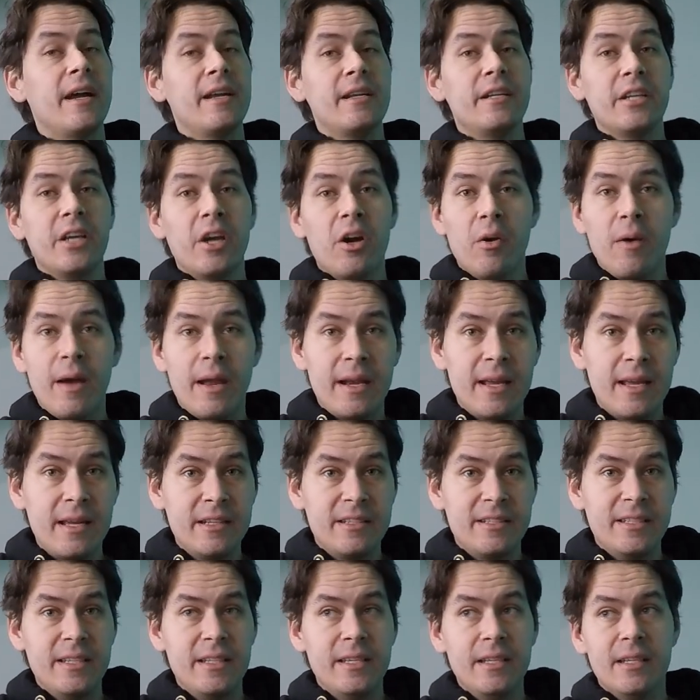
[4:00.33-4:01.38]
to go NAT,
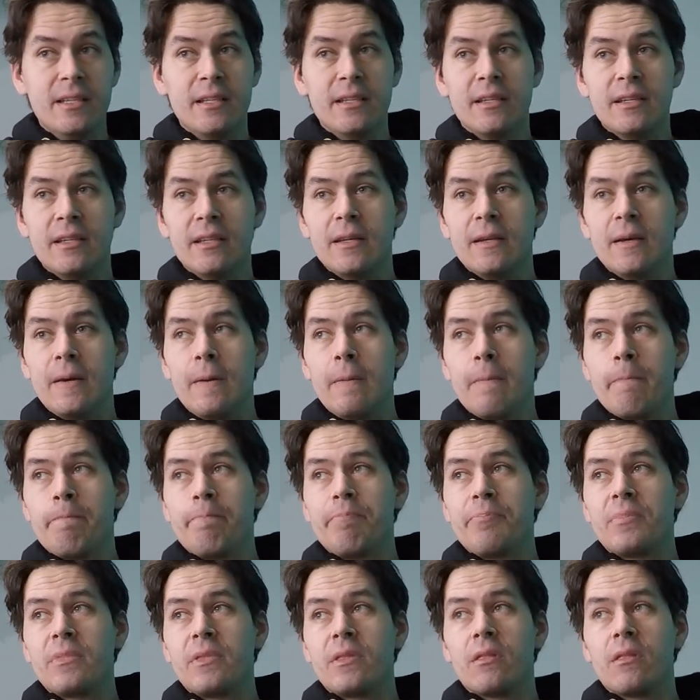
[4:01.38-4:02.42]

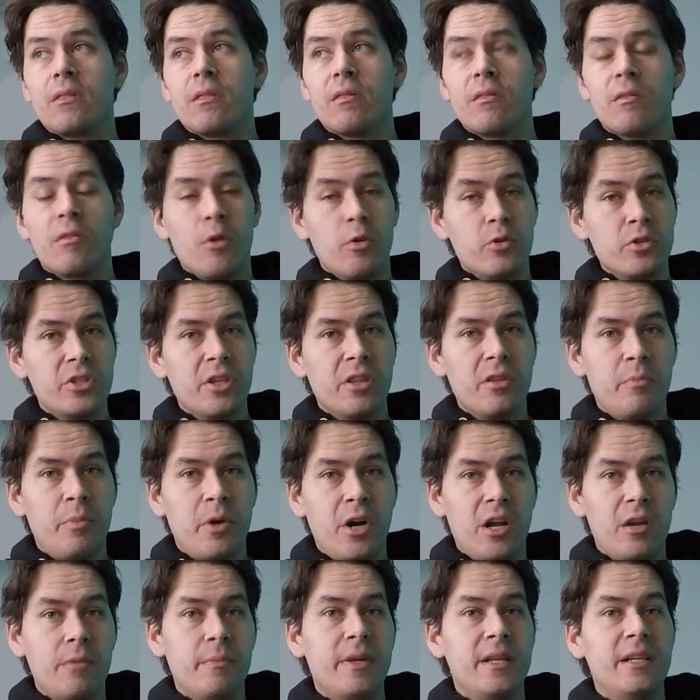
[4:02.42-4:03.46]
those are the
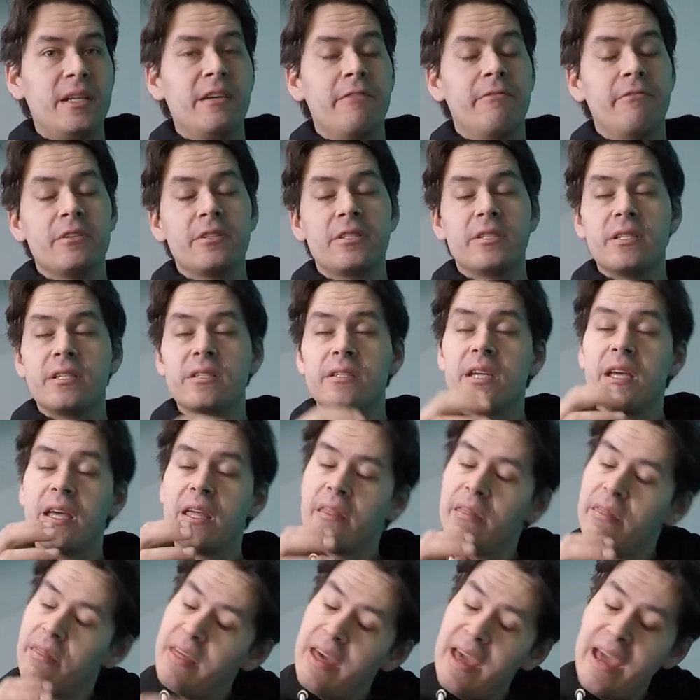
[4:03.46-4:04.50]
bottom end differences.
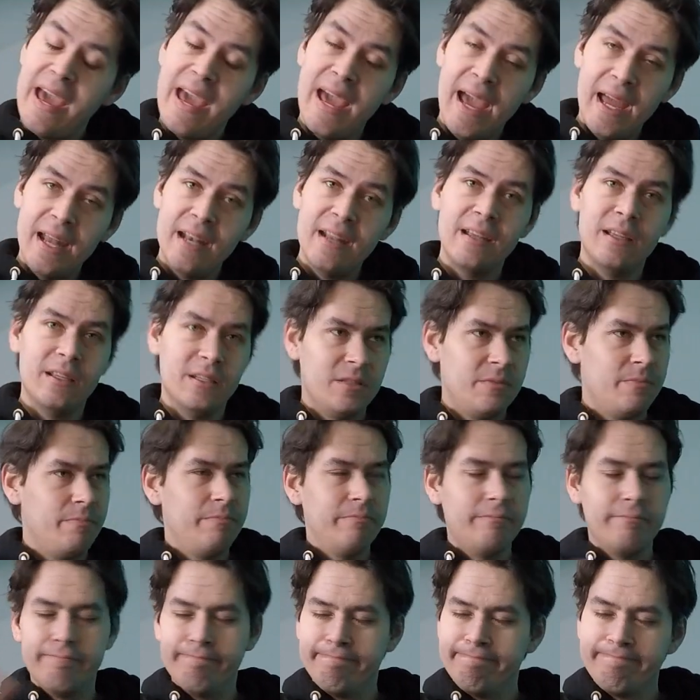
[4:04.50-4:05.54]
The head is
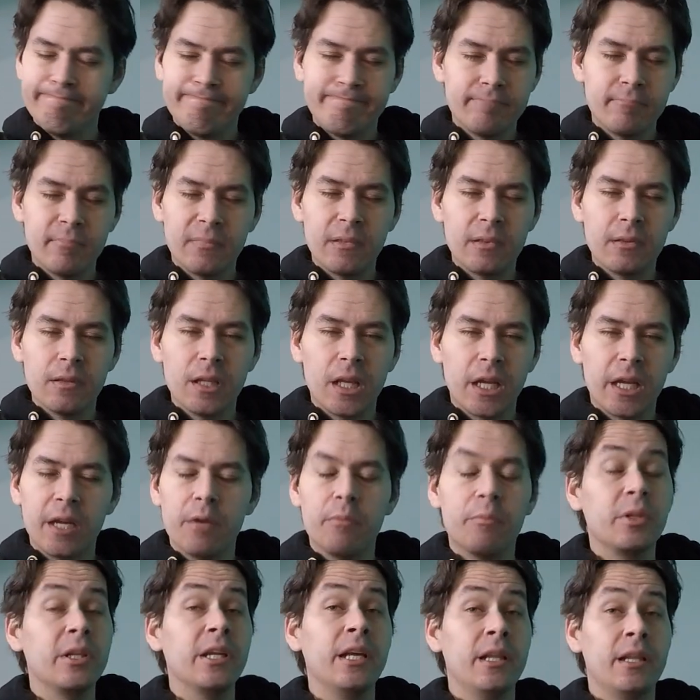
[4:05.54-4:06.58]

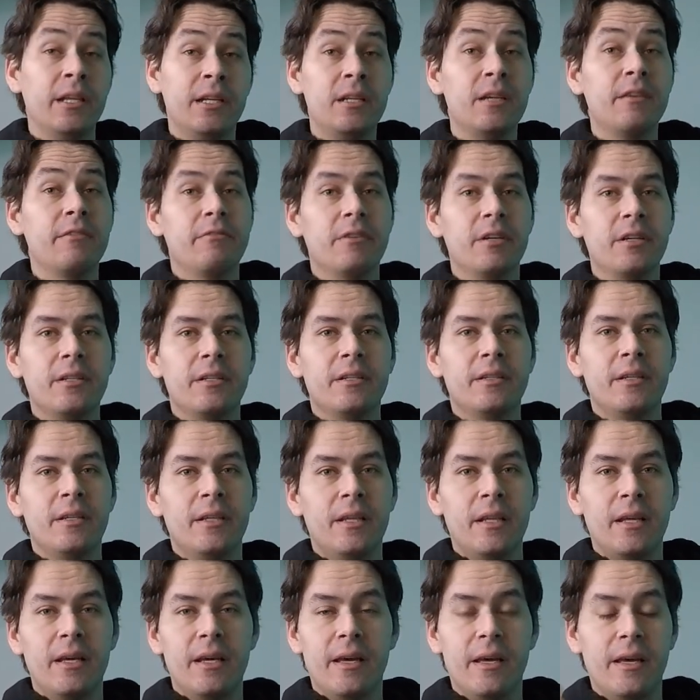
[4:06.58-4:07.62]
completely different.
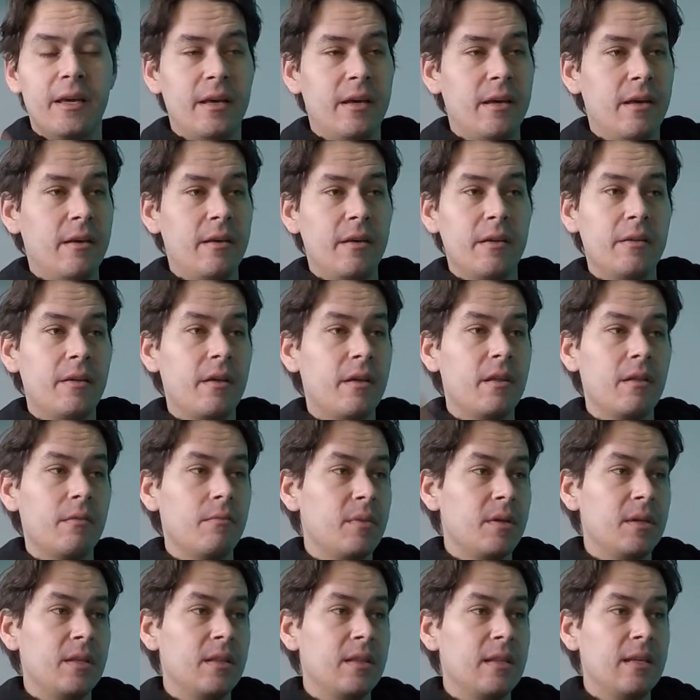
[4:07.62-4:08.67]
I
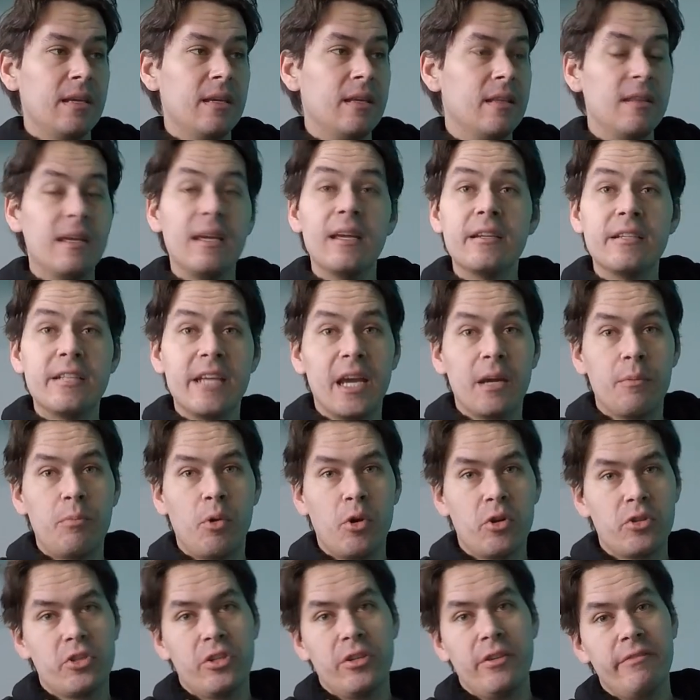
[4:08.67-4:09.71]
mean, the intake
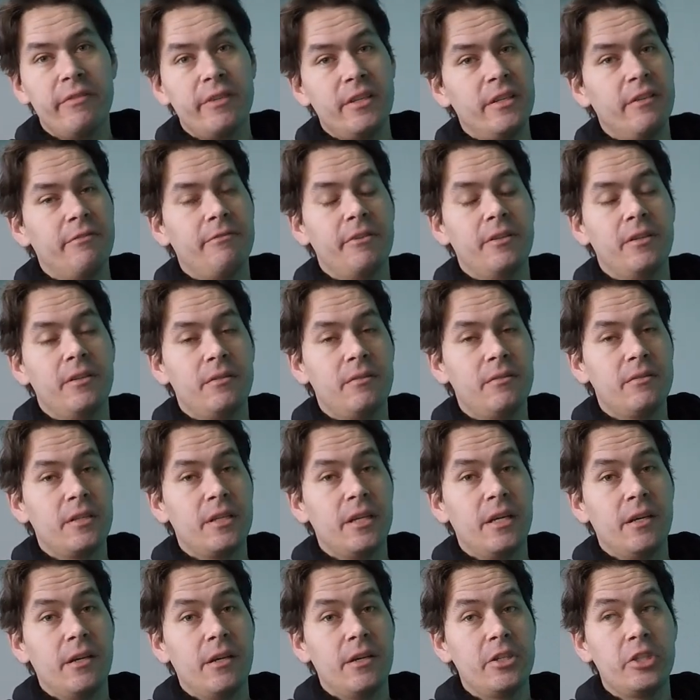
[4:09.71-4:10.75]
ports are even different.
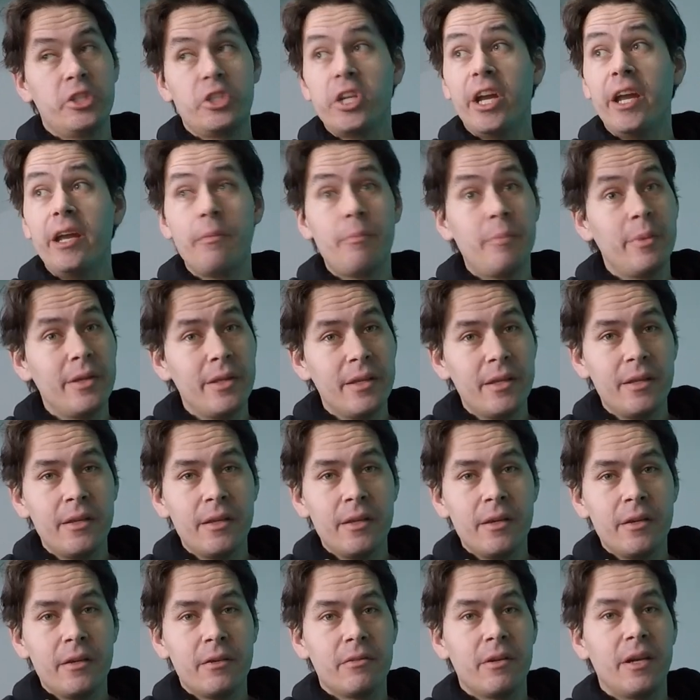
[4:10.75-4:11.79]
The shape,
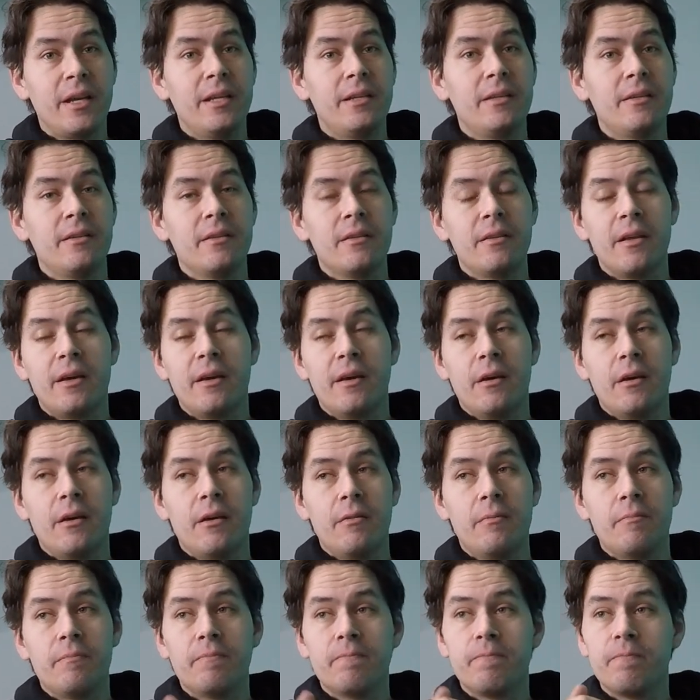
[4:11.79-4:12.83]
right?
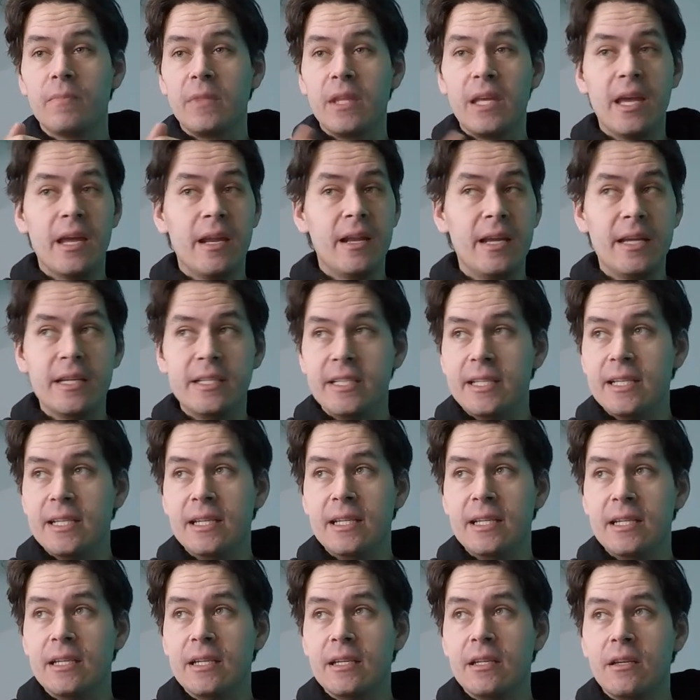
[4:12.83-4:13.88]
The NAT,
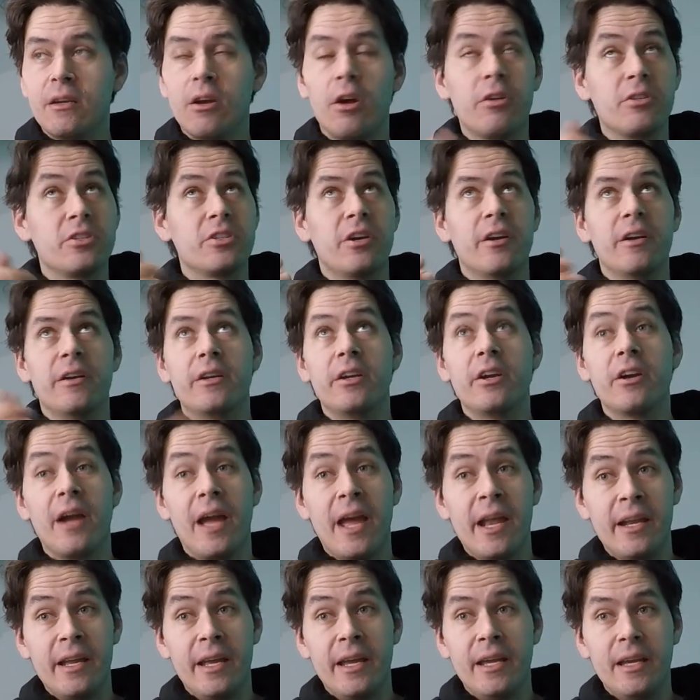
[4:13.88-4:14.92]
or sorry, your
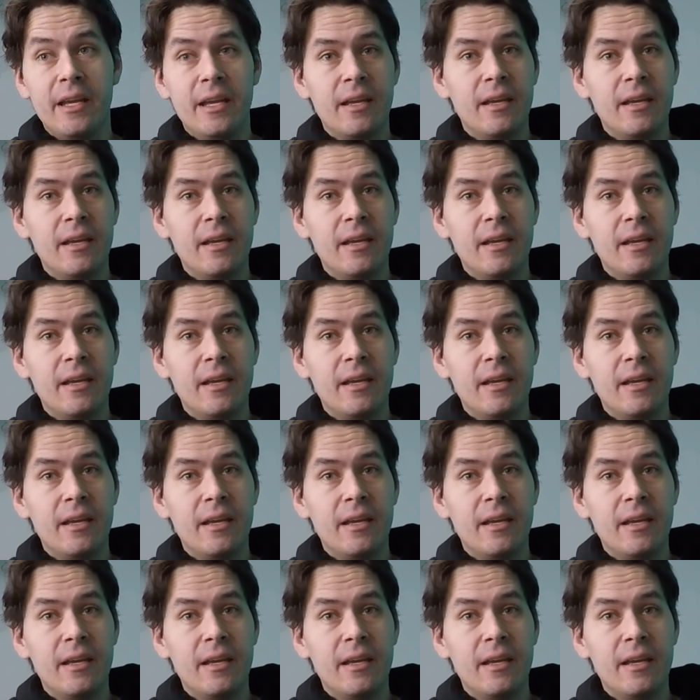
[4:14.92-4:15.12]
NA